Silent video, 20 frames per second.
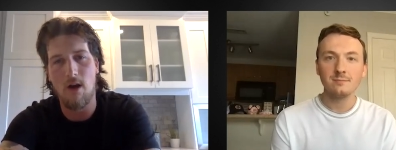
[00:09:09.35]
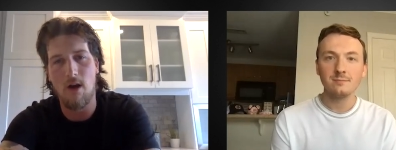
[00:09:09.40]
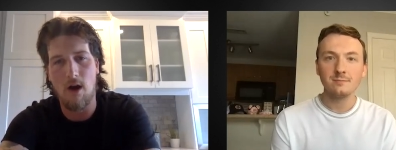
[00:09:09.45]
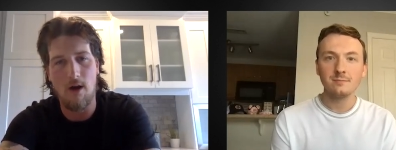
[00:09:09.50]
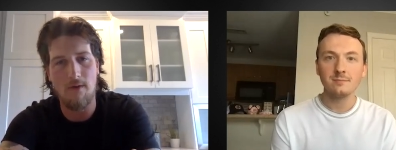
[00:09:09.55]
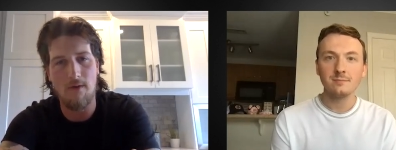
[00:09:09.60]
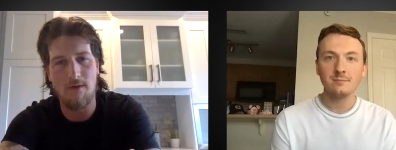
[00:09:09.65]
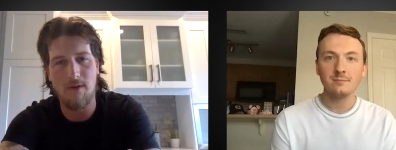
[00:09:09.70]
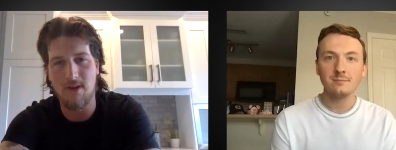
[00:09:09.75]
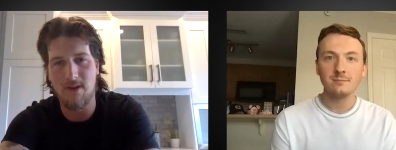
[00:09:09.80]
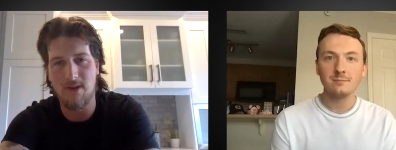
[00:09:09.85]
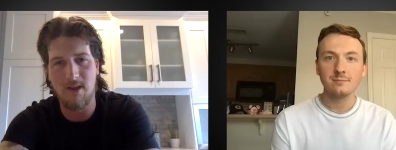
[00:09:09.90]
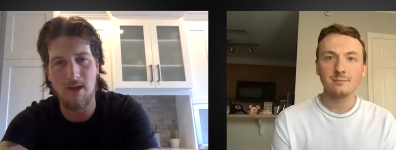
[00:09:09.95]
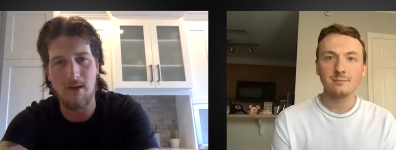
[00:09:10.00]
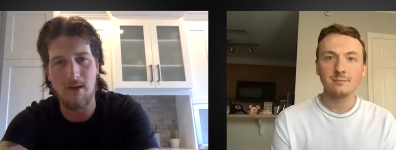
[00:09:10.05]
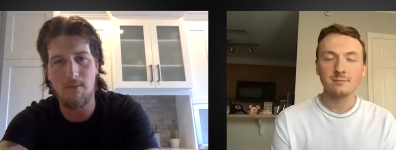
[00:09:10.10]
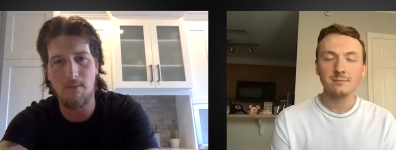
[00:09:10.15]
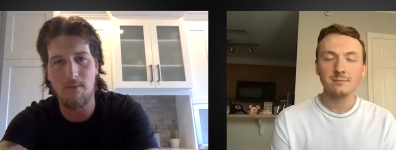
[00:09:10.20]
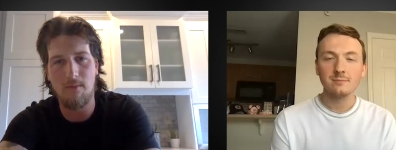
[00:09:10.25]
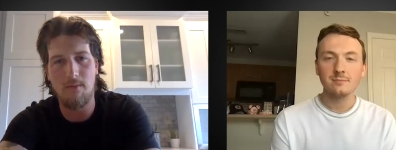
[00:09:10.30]

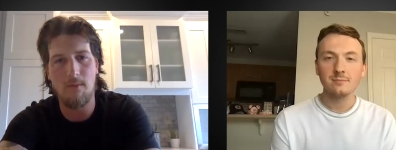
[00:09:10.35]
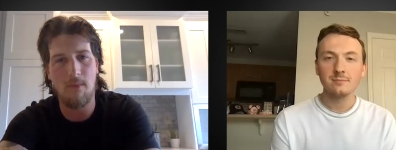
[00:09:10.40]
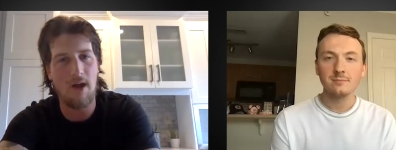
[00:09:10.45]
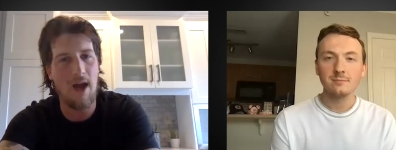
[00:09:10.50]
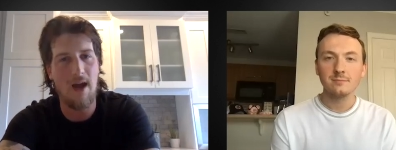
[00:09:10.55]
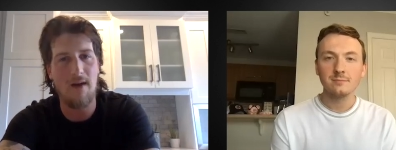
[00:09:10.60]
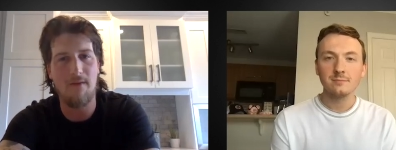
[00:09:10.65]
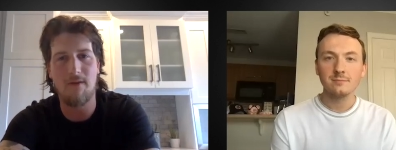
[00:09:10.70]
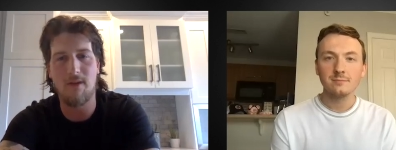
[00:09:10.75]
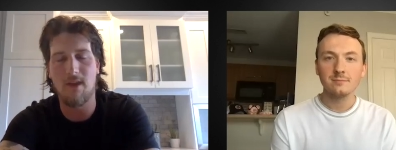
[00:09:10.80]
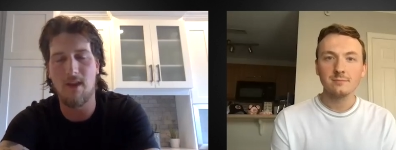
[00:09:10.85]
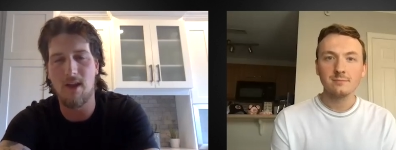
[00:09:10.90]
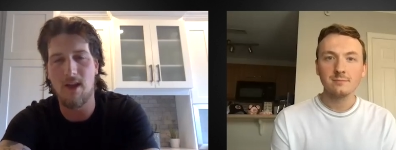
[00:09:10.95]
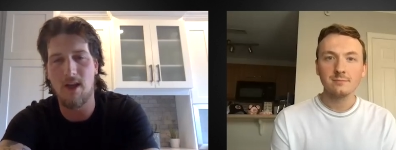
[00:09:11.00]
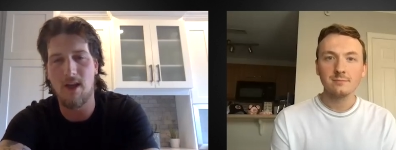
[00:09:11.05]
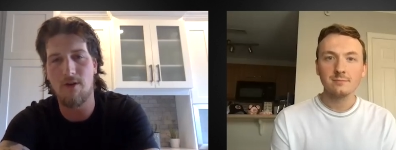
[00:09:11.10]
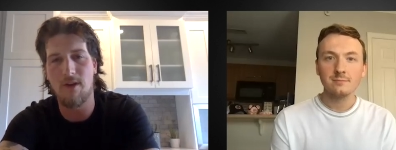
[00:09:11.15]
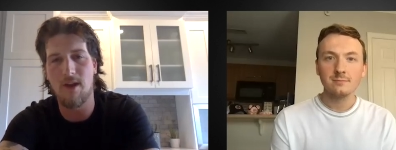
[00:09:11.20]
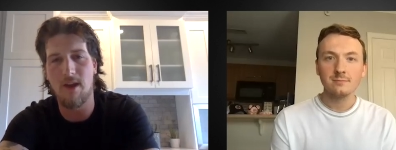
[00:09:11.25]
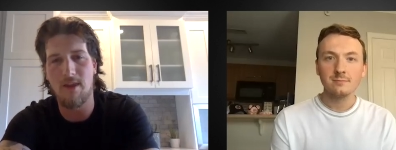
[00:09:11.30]
Speaker 1: obviously having the
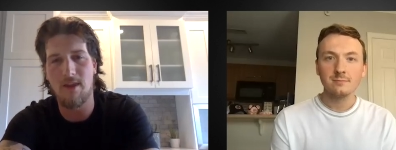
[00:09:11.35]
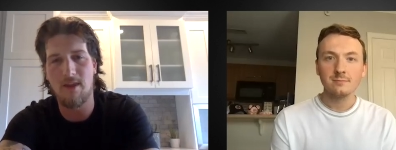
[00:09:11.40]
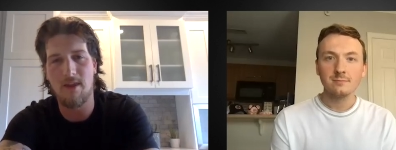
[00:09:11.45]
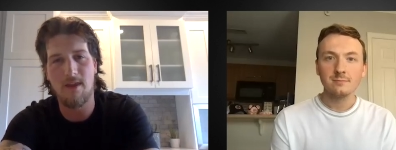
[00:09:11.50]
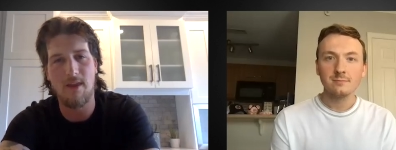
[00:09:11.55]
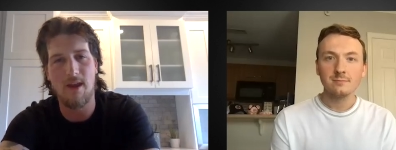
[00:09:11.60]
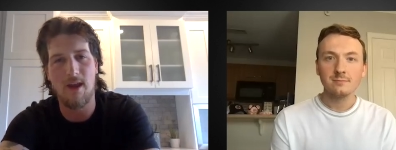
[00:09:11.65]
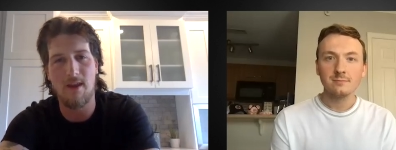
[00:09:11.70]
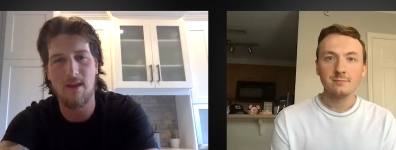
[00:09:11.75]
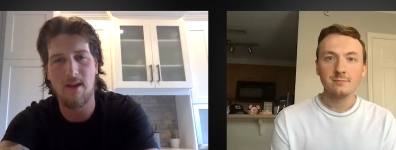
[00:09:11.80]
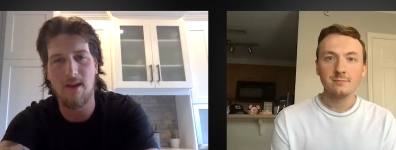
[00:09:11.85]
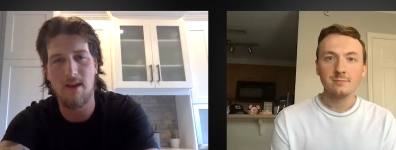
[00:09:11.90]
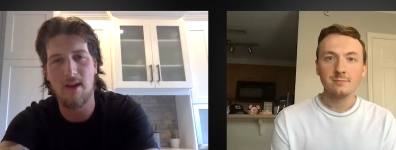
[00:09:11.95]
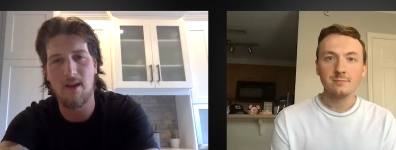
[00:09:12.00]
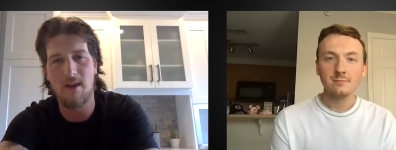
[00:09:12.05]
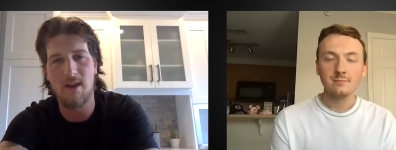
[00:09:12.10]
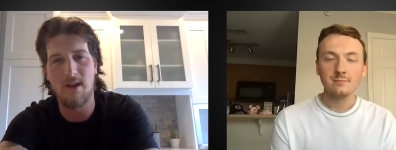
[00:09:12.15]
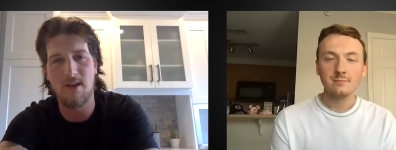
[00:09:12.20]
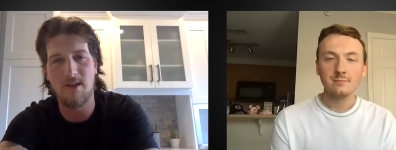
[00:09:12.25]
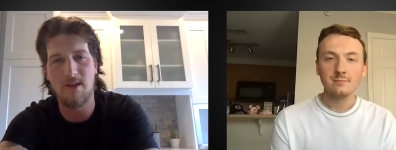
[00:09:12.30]
year that that they
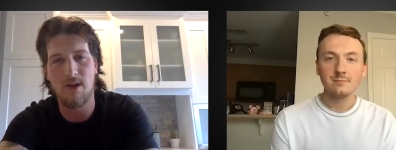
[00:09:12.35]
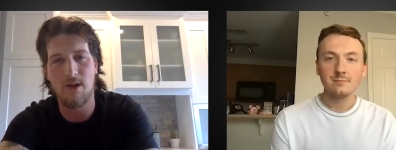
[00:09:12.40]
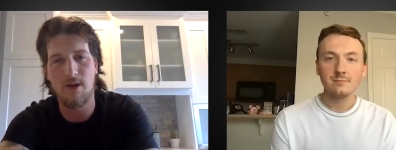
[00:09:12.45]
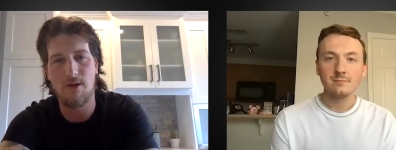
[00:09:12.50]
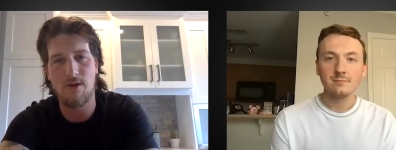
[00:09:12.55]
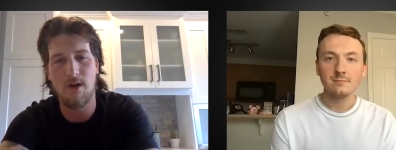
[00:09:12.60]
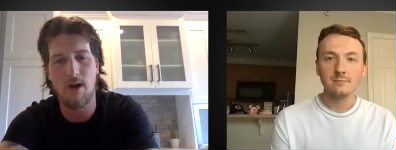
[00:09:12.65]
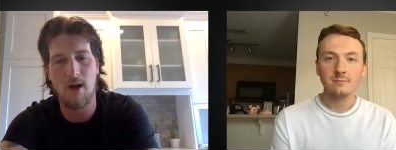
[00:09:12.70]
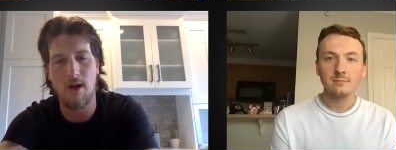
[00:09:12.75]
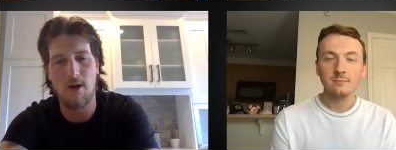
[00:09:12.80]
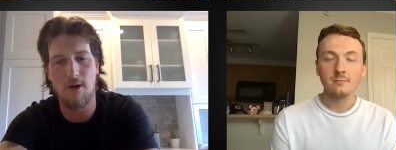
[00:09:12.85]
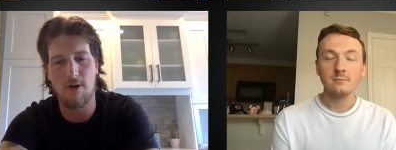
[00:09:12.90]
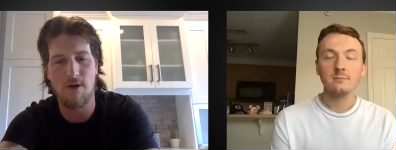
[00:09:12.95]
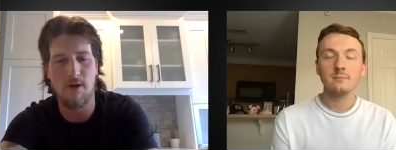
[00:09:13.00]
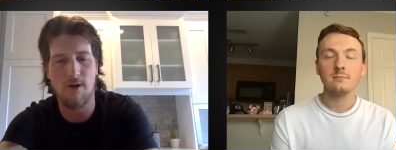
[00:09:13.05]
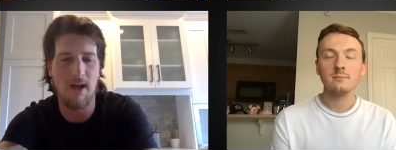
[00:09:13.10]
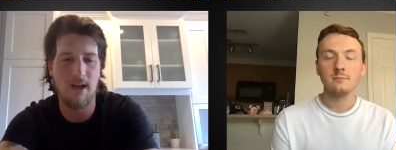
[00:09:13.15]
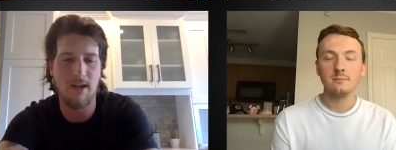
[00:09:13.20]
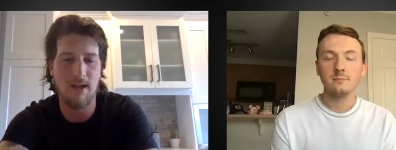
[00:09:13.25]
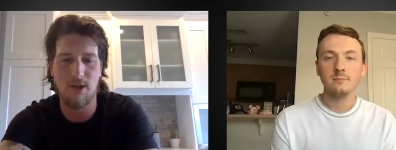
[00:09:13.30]
did this year uh, or
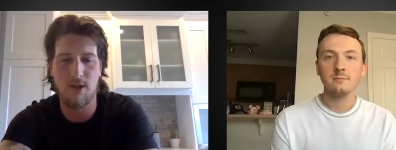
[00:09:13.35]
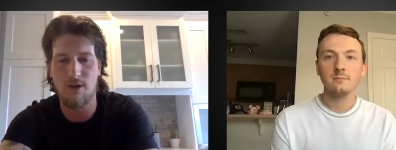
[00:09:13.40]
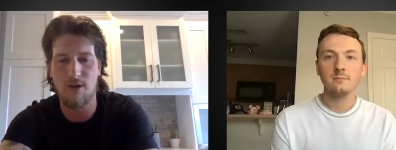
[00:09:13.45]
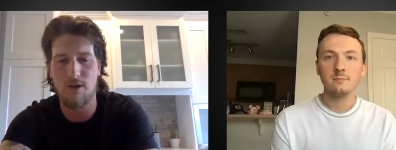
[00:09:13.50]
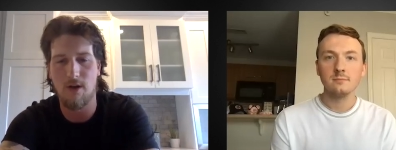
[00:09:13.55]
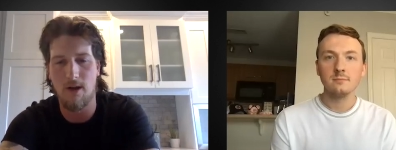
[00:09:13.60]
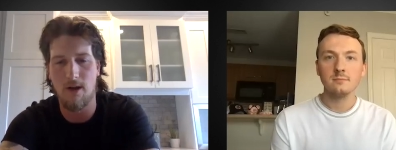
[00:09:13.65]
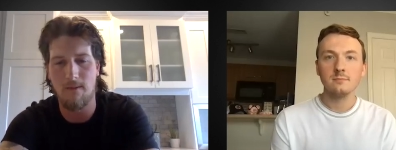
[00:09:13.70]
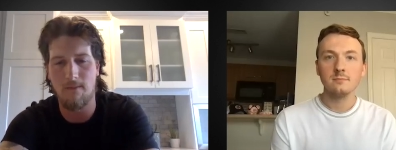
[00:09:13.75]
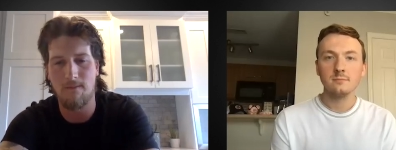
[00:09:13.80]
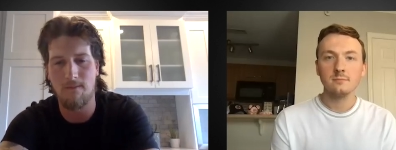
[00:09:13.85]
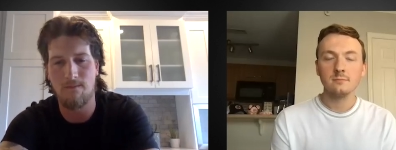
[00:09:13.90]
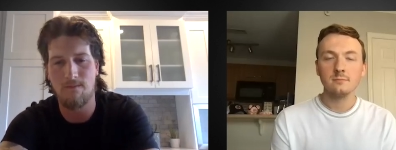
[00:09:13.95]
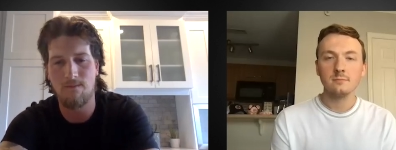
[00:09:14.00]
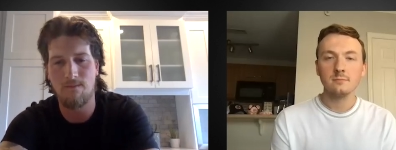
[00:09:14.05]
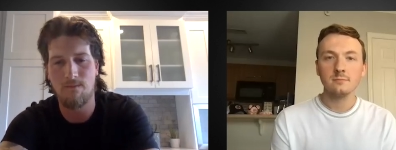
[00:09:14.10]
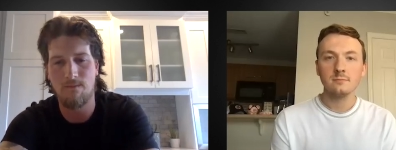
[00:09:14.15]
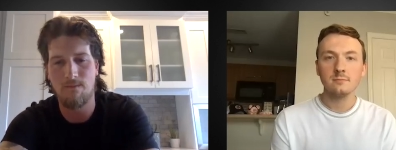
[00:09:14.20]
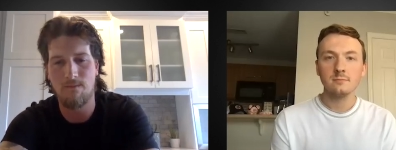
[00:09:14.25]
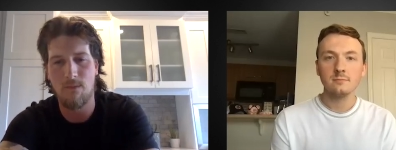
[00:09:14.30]
last year um
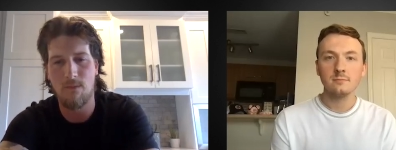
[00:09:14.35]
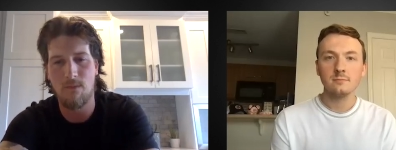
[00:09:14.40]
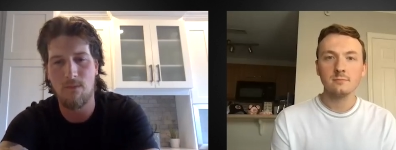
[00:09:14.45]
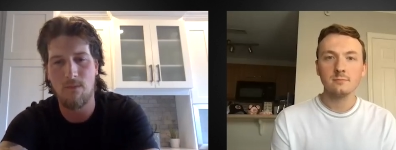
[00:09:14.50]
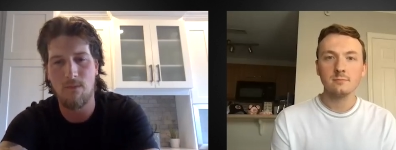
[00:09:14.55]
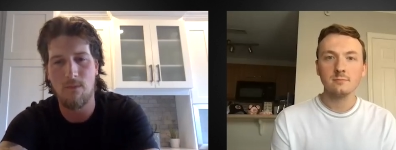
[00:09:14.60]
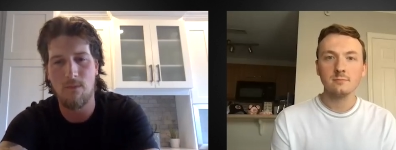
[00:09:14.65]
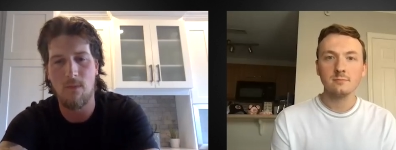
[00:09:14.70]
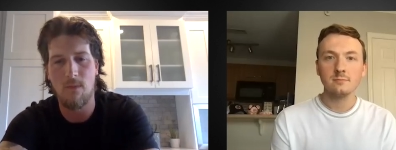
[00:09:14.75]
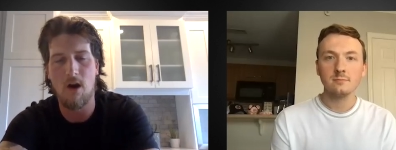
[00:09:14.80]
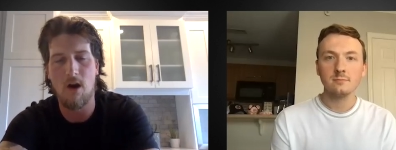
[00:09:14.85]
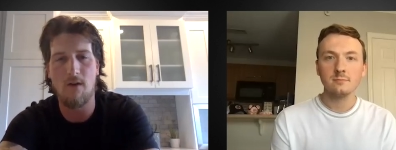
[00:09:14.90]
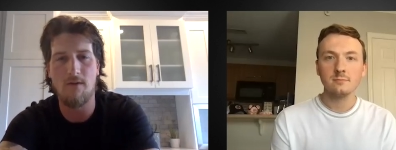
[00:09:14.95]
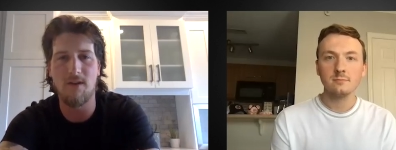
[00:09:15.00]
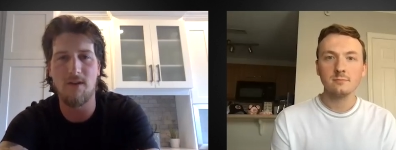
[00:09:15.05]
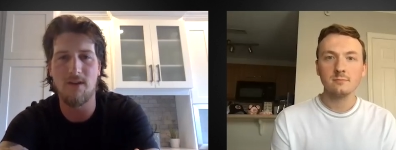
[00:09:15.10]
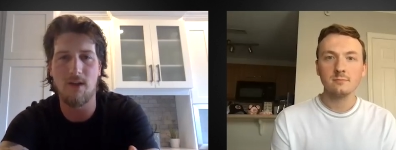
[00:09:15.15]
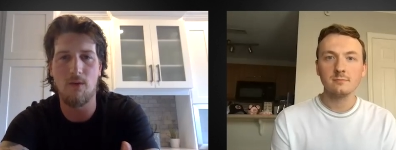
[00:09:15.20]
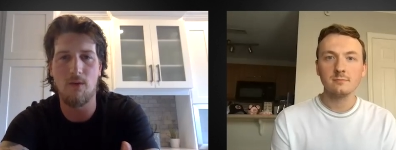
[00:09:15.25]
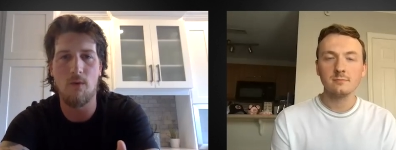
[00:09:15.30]

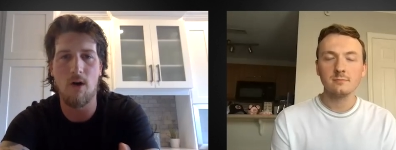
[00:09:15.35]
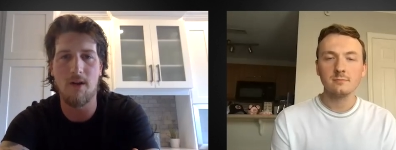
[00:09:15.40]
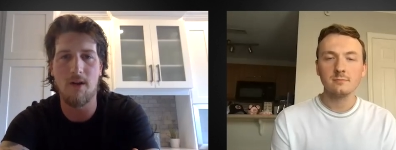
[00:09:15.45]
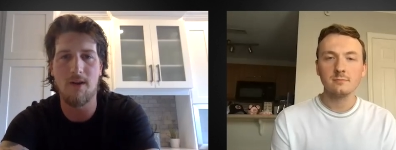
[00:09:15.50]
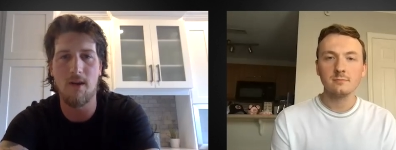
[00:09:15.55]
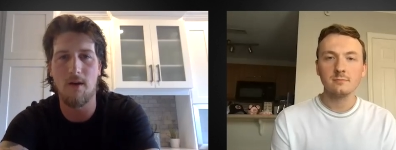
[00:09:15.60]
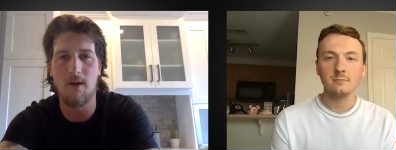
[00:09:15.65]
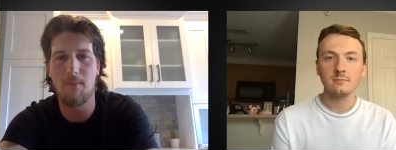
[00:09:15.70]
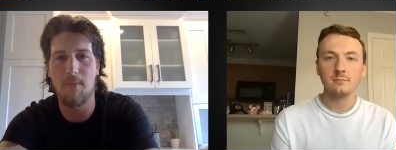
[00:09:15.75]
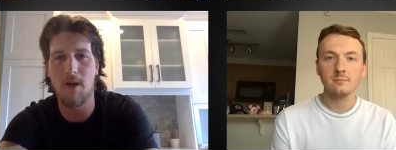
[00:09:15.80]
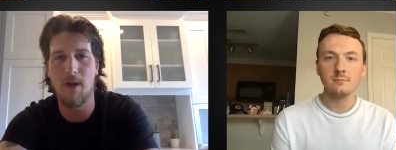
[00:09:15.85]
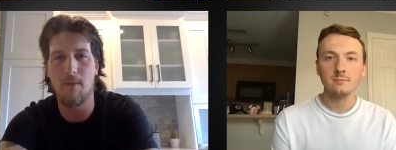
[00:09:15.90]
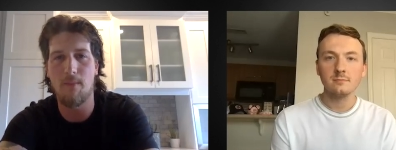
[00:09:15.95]
obviously want to be a